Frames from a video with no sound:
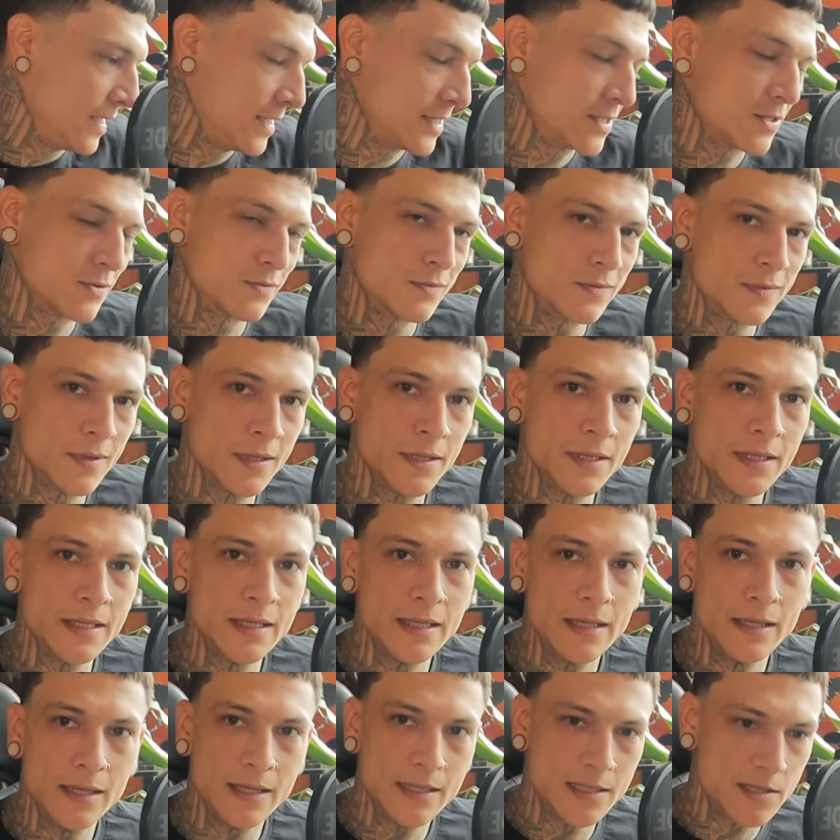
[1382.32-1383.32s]
it's
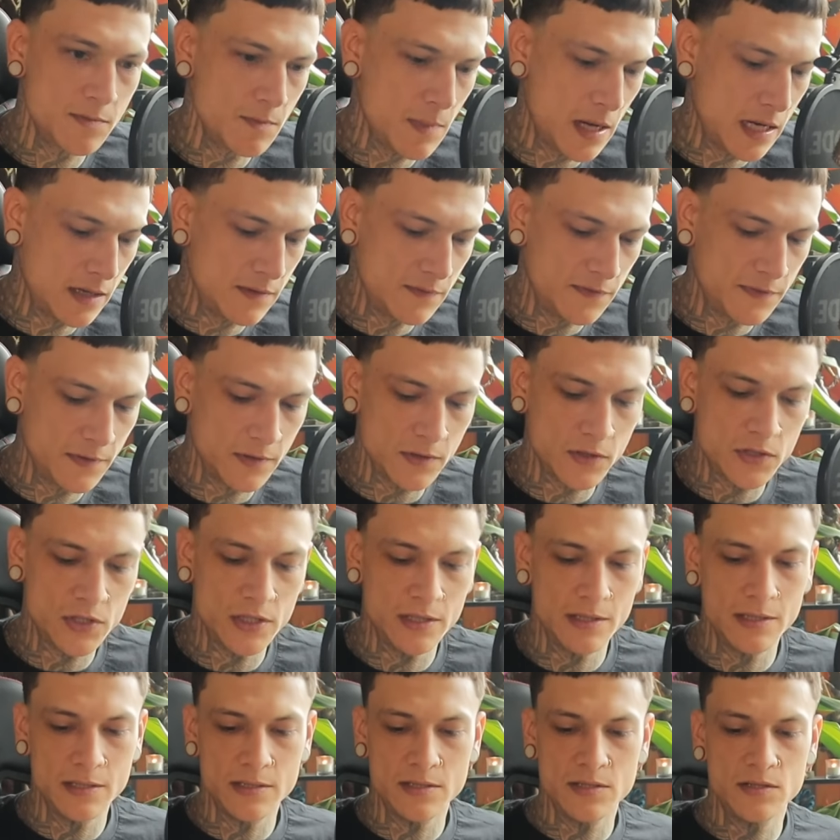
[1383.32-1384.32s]
really, its main
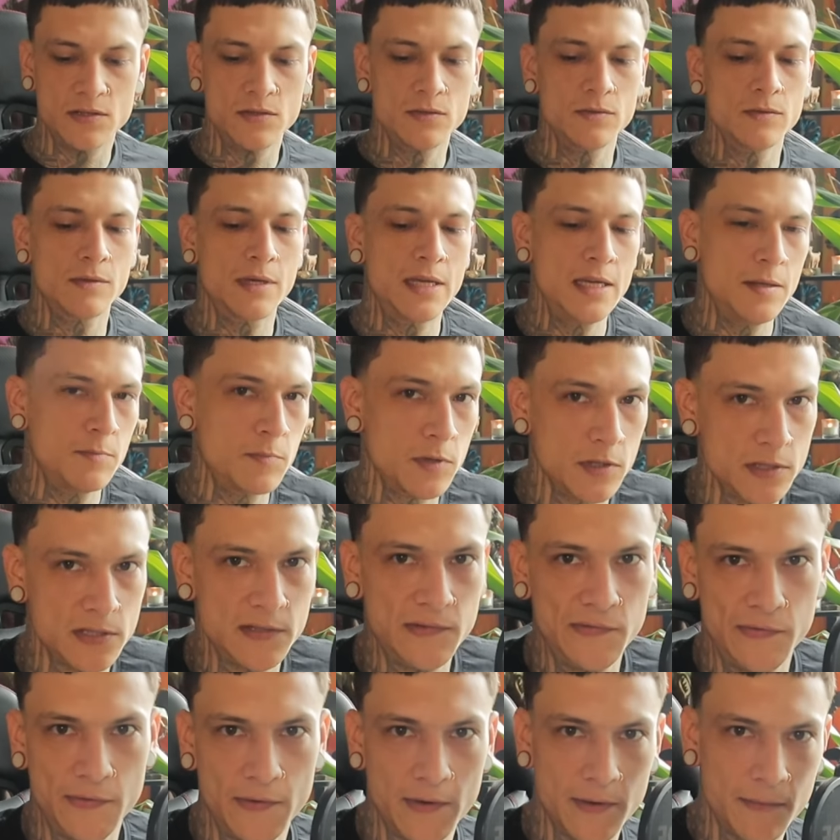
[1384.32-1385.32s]
function is to keep us
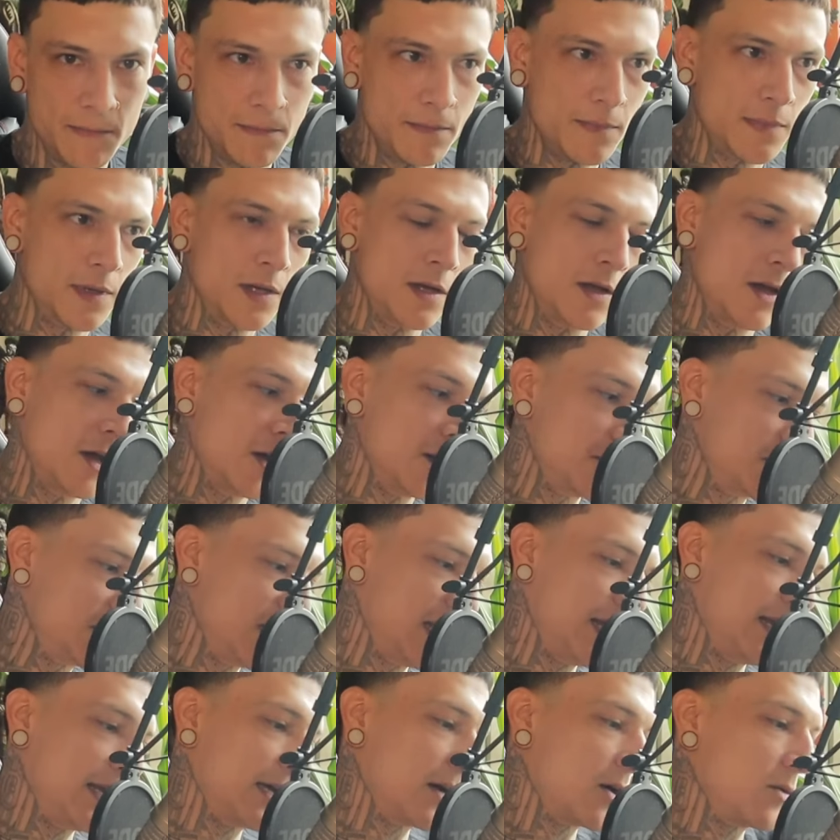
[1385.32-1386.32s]
from
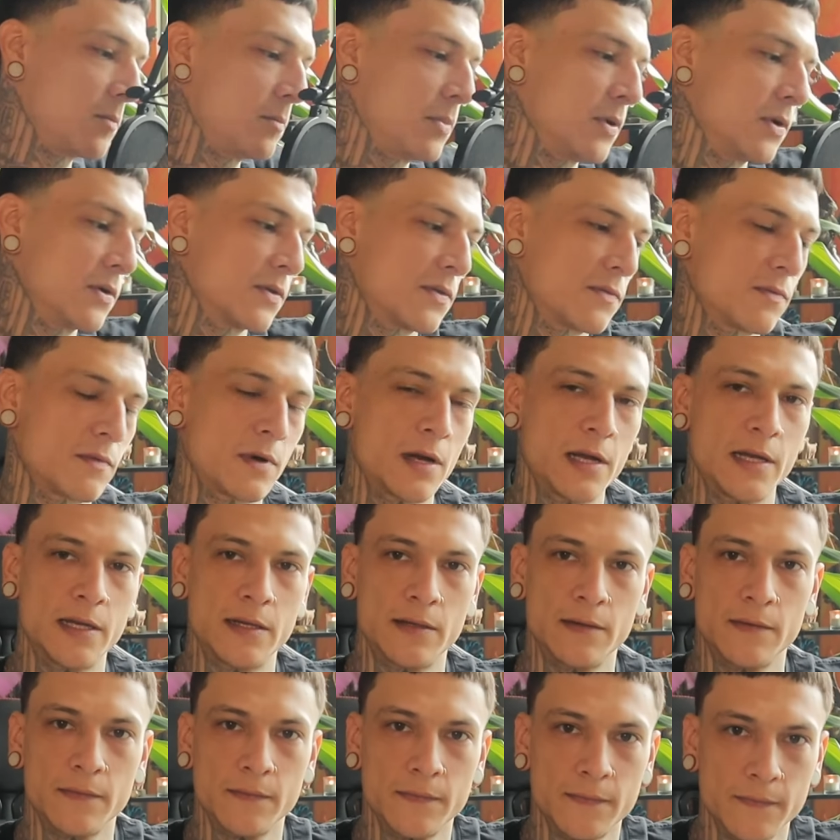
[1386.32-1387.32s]
obtaining our birthright.